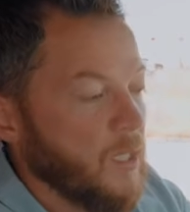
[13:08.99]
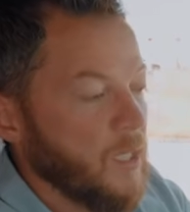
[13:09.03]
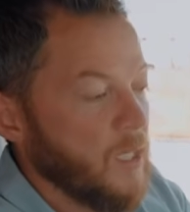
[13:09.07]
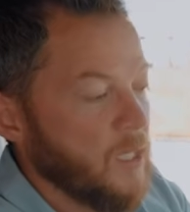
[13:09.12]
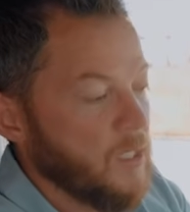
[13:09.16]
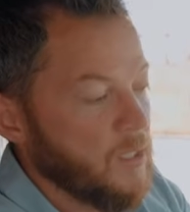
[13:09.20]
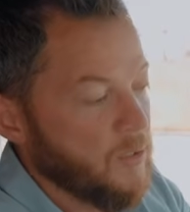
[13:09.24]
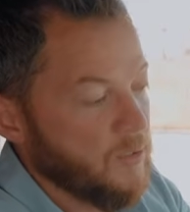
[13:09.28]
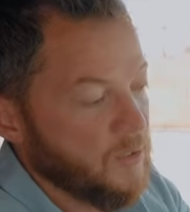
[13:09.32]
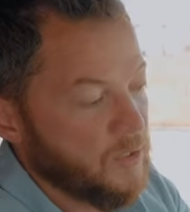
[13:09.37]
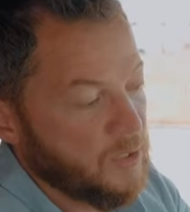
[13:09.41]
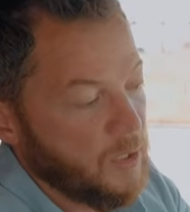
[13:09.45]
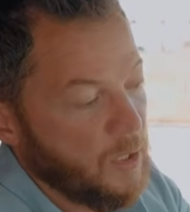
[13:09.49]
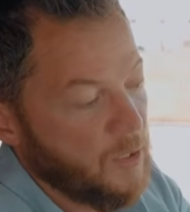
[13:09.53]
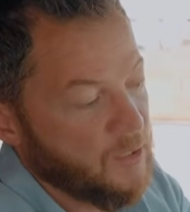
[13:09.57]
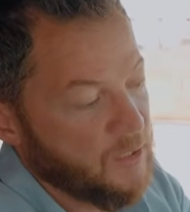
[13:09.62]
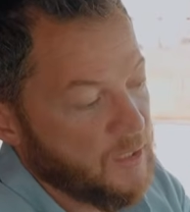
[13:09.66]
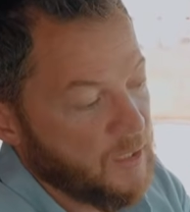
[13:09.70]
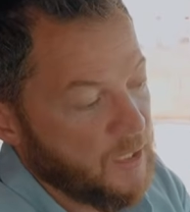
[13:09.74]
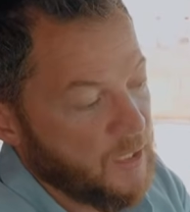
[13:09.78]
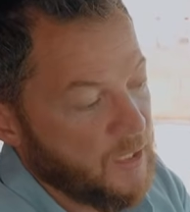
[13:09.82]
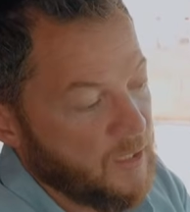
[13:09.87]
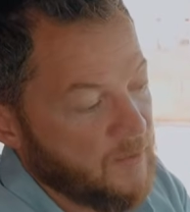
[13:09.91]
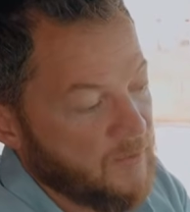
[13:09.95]
and you start
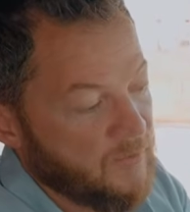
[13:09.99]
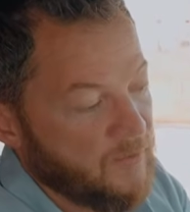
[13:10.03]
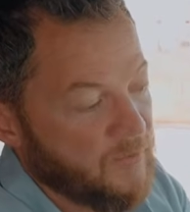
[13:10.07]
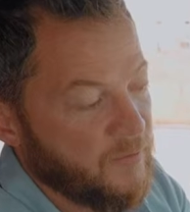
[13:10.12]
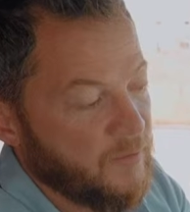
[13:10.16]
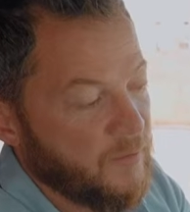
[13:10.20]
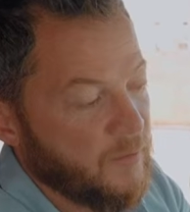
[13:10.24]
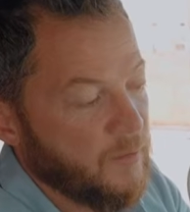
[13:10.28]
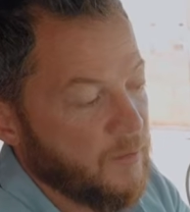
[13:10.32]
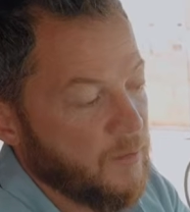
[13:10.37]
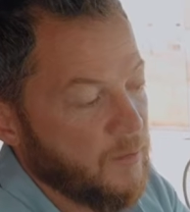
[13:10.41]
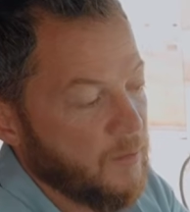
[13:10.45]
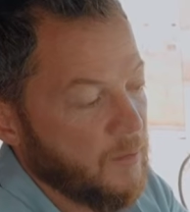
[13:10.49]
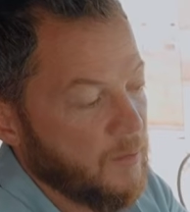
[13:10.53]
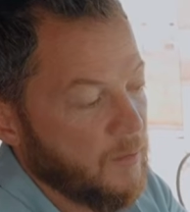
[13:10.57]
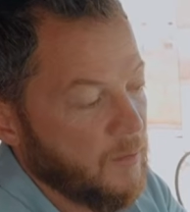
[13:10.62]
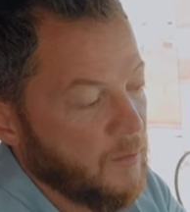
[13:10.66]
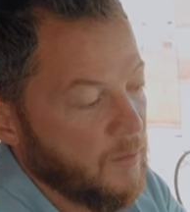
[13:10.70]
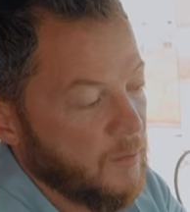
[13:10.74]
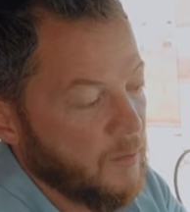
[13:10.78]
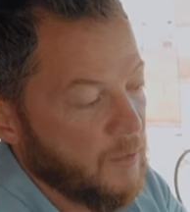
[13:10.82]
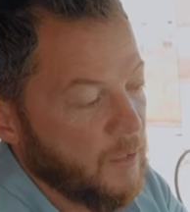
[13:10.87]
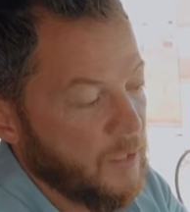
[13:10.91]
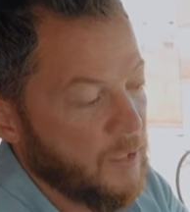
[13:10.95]
to give
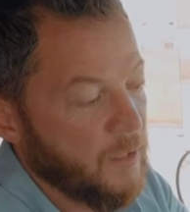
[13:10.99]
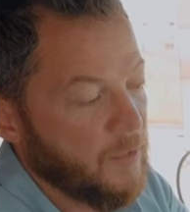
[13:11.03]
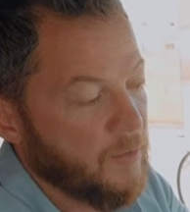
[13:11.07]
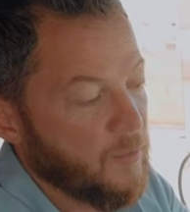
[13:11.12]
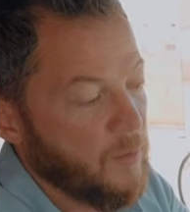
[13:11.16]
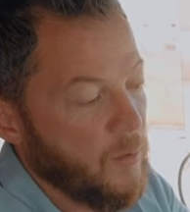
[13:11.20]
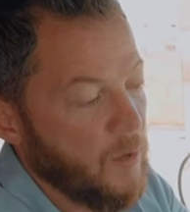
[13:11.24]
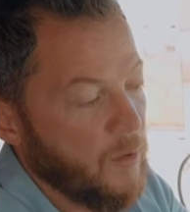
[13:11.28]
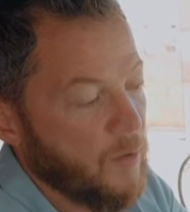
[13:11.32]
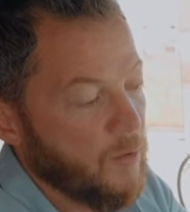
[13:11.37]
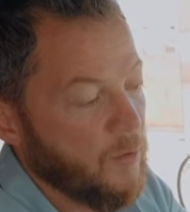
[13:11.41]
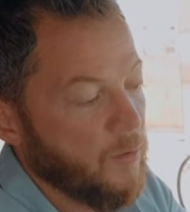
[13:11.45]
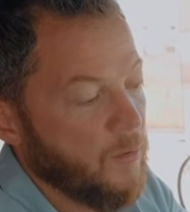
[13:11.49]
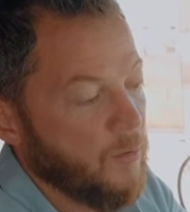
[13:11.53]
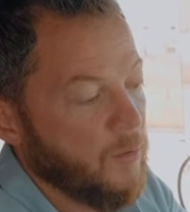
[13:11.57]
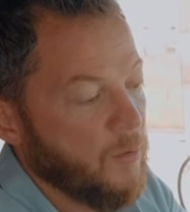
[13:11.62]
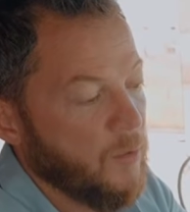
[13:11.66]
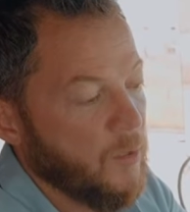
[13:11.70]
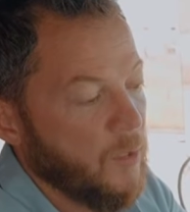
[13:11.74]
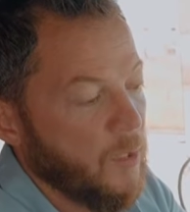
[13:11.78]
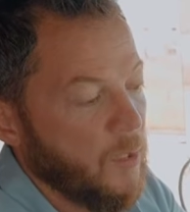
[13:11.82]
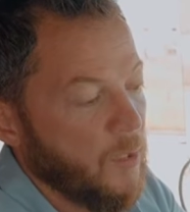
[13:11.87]
it throttle,